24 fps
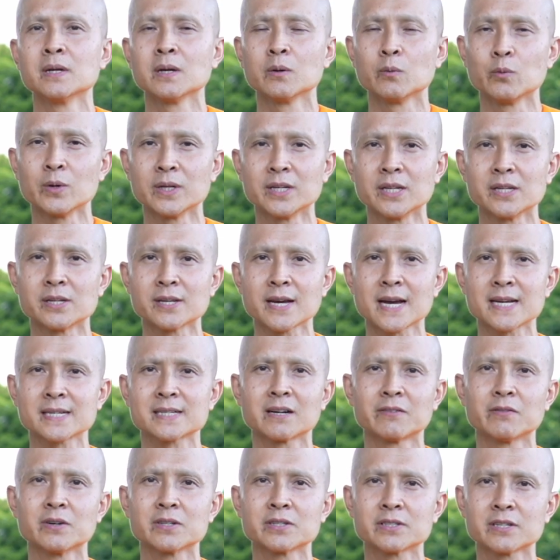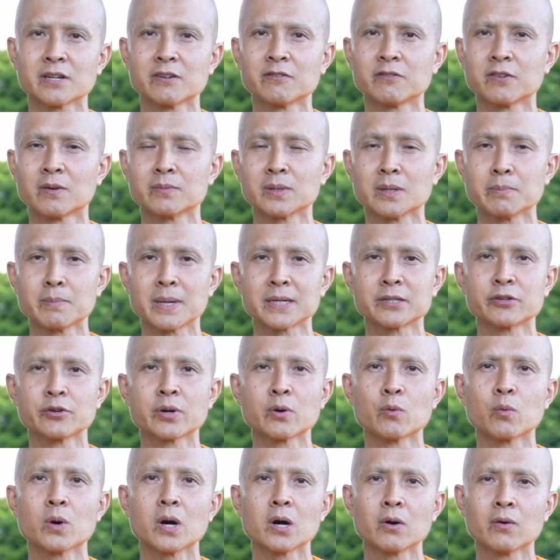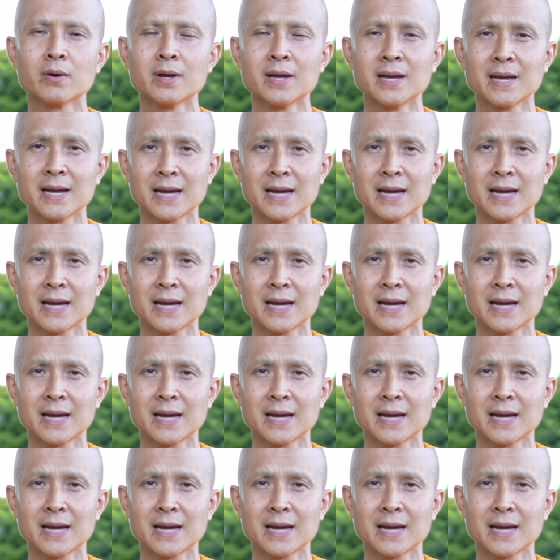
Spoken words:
We detach ourselves from the material world